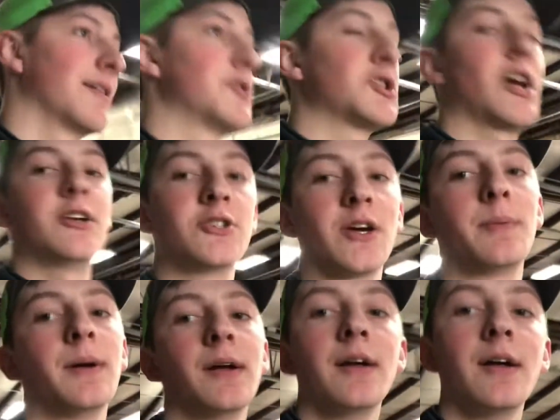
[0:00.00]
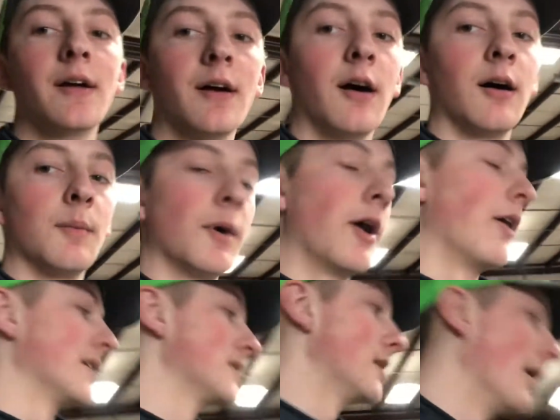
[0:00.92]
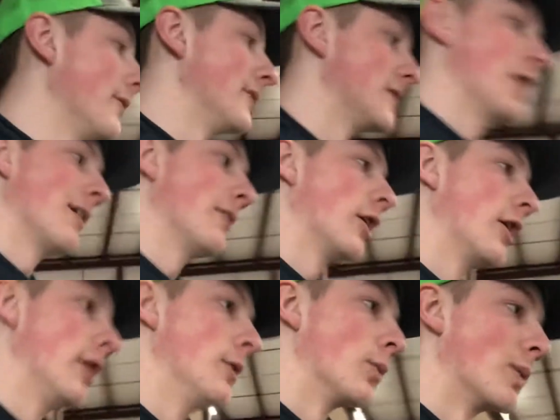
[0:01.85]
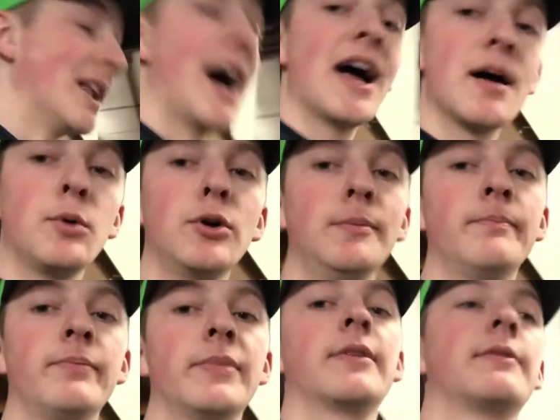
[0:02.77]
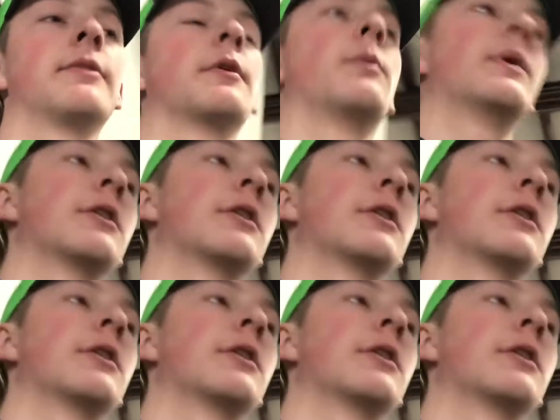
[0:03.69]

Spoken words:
change up all the stuff. It's not very reliable for the winter